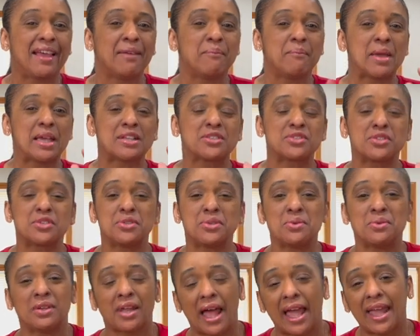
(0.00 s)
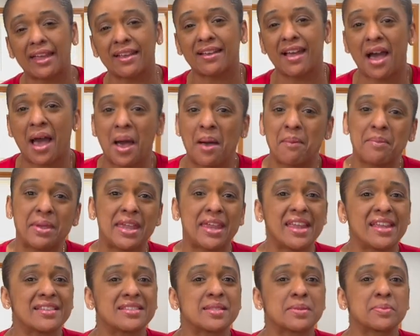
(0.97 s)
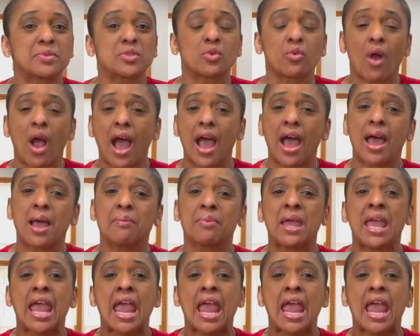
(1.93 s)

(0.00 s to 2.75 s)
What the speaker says: Make sure you like, comment, and subscribe.